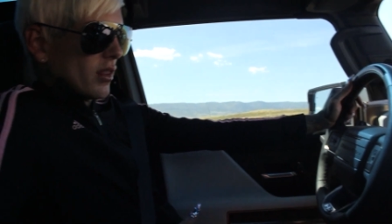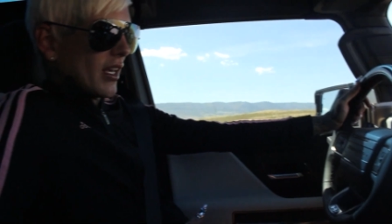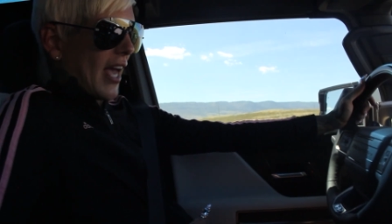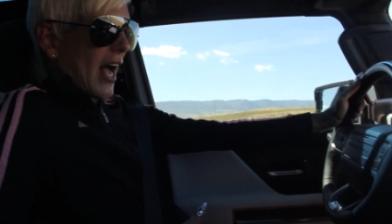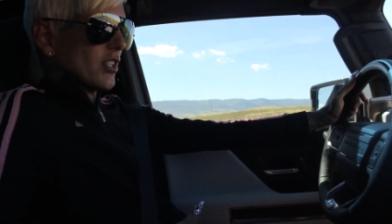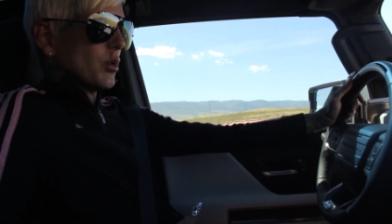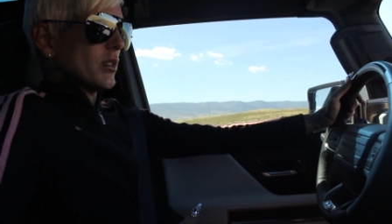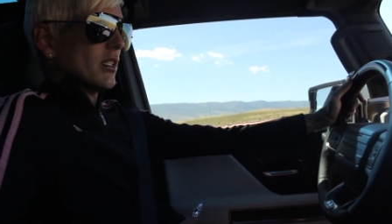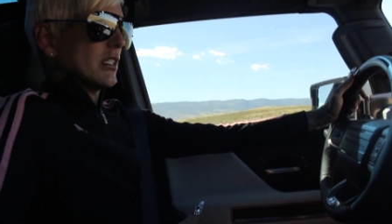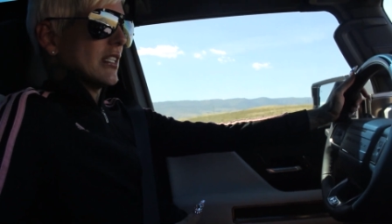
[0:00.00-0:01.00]
the gas
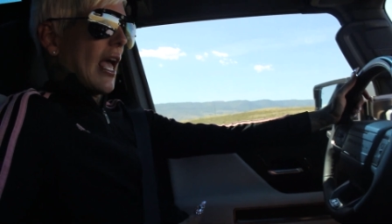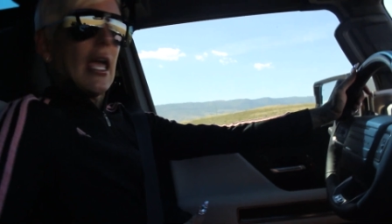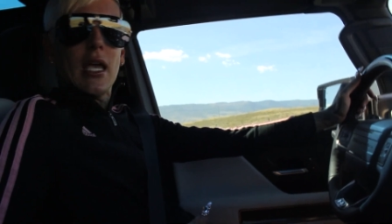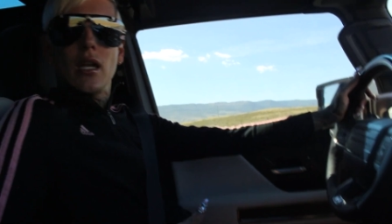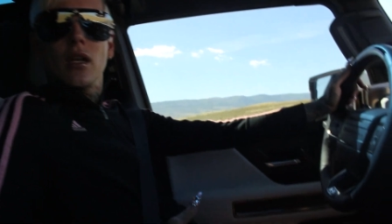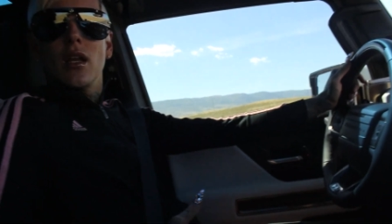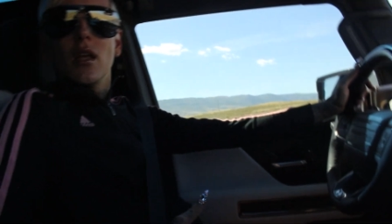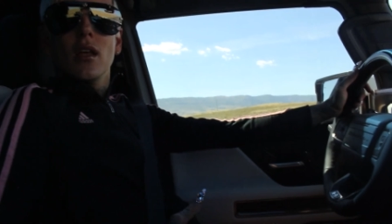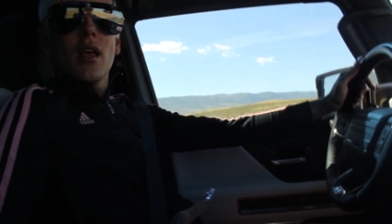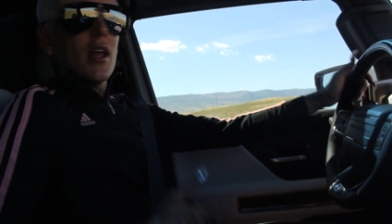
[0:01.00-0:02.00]
was insane. I'm
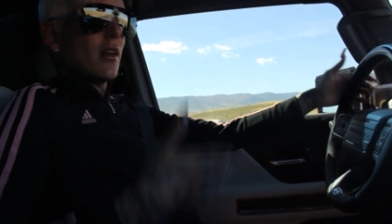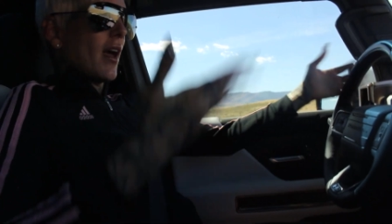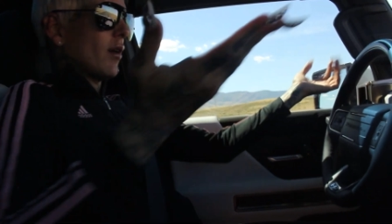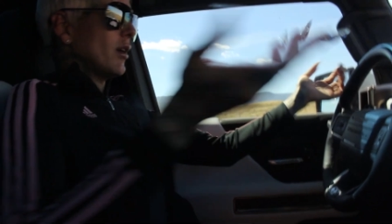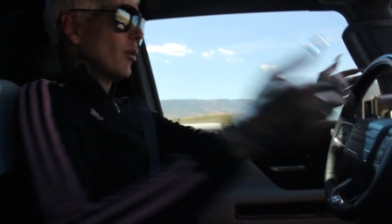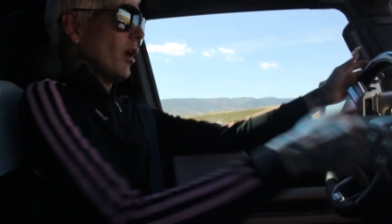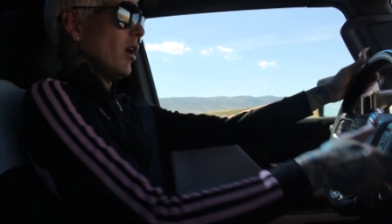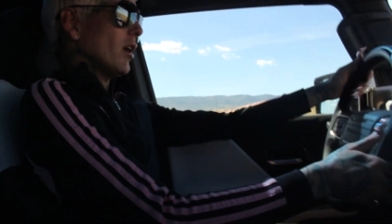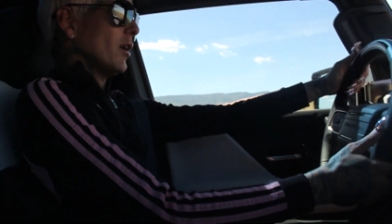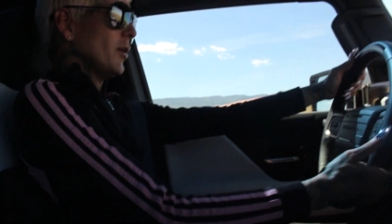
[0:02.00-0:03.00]
sure, yeah. And now here we
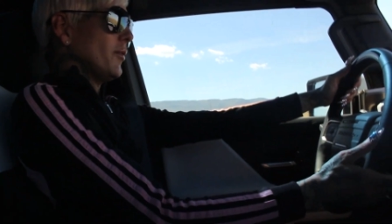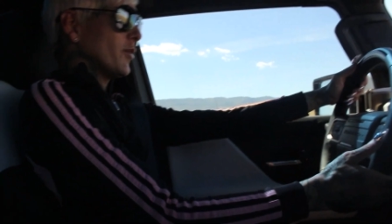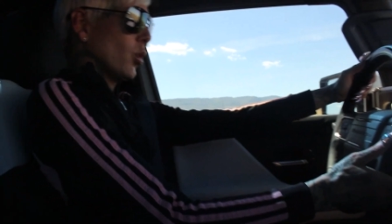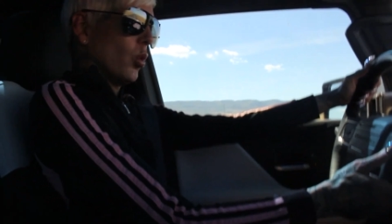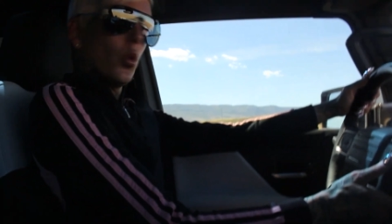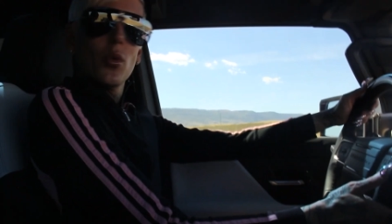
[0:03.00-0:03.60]
are. Ooh,